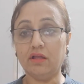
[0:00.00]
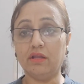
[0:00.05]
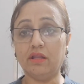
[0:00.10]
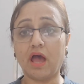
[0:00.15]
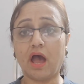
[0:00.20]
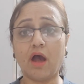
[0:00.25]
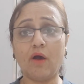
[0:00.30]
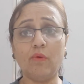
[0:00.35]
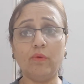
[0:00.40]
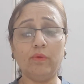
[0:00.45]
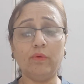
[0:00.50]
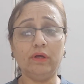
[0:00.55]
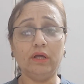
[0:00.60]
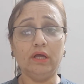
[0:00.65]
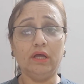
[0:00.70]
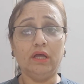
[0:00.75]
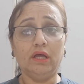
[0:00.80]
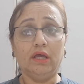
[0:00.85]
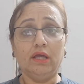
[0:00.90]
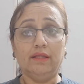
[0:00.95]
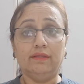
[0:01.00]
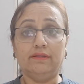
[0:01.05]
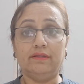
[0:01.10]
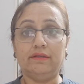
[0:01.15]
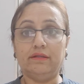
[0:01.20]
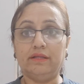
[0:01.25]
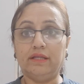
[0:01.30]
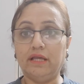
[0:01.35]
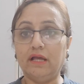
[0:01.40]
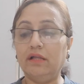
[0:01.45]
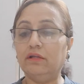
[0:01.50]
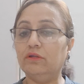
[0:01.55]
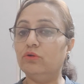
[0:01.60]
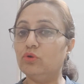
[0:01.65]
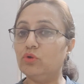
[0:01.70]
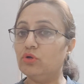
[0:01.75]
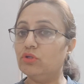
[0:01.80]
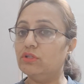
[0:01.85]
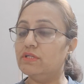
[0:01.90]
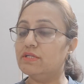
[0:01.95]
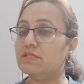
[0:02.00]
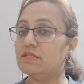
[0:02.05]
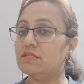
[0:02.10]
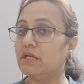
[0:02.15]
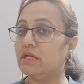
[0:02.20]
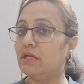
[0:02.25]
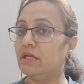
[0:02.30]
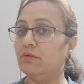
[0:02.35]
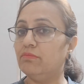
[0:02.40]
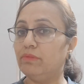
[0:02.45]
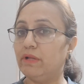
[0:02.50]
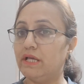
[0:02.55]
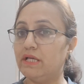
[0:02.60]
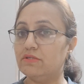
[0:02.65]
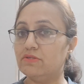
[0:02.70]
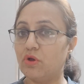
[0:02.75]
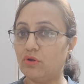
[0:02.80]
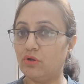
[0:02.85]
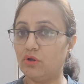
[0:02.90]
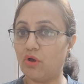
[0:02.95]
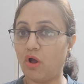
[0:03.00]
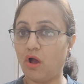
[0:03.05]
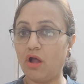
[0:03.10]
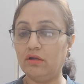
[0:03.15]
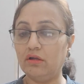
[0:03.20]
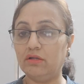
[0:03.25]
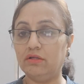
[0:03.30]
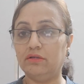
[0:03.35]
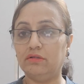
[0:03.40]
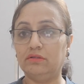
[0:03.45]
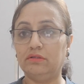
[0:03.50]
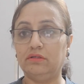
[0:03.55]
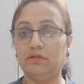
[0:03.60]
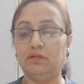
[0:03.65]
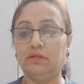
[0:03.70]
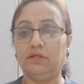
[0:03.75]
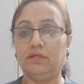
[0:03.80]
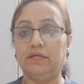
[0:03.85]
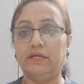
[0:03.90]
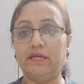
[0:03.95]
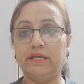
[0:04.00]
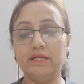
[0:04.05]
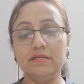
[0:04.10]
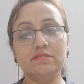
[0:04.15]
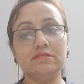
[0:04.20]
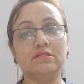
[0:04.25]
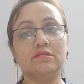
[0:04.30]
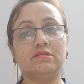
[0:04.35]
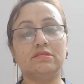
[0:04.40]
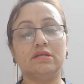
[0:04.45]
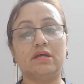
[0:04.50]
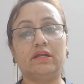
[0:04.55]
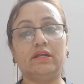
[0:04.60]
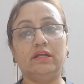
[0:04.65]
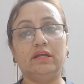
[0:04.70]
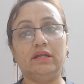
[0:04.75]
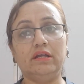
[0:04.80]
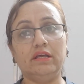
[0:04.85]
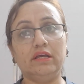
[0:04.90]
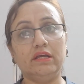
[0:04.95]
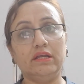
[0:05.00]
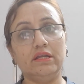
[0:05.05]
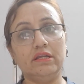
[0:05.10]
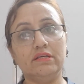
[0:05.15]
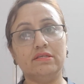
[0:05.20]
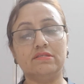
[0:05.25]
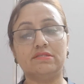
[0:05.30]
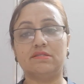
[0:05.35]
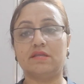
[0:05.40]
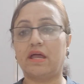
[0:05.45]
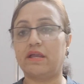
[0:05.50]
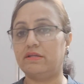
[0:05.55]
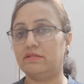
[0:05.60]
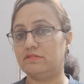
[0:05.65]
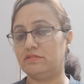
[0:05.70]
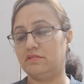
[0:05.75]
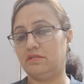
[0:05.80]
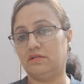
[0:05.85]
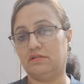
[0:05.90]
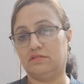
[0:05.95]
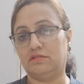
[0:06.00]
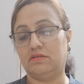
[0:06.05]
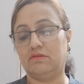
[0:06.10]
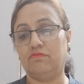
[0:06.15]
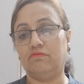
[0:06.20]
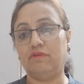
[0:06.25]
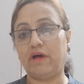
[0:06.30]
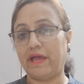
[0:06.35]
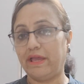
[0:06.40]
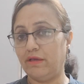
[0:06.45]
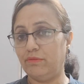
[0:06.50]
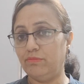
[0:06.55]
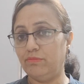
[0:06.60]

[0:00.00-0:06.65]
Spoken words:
Now the real growth is taking place or not is studied in statistics. Why?